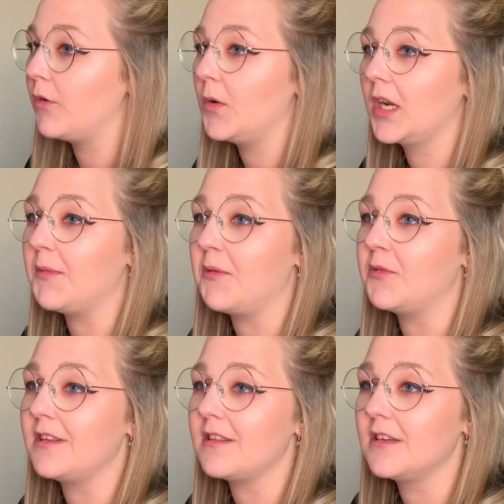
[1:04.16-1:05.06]
we come up
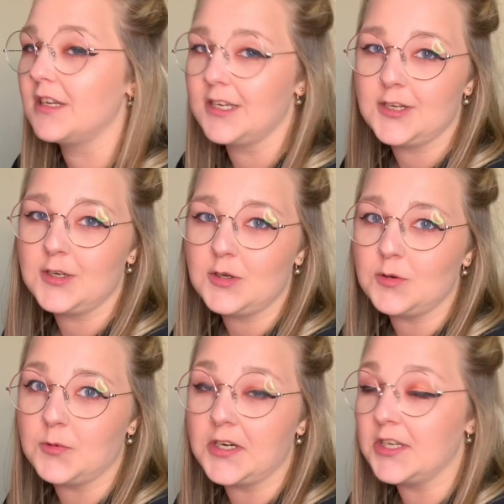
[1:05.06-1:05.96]
with,
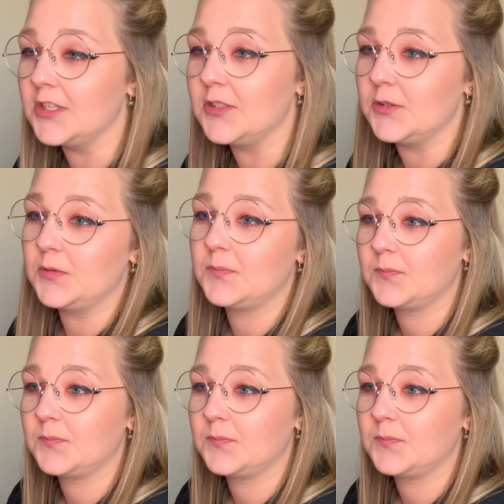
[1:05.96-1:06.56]
we're gonna do.